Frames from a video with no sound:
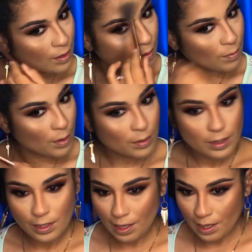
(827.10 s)
on both
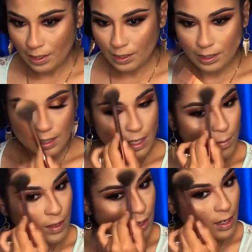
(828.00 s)
sides to give
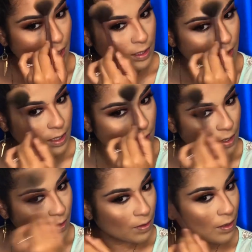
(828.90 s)
me that nice
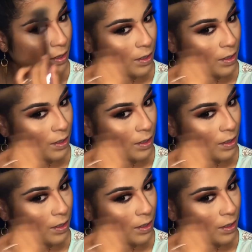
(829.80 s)
glow.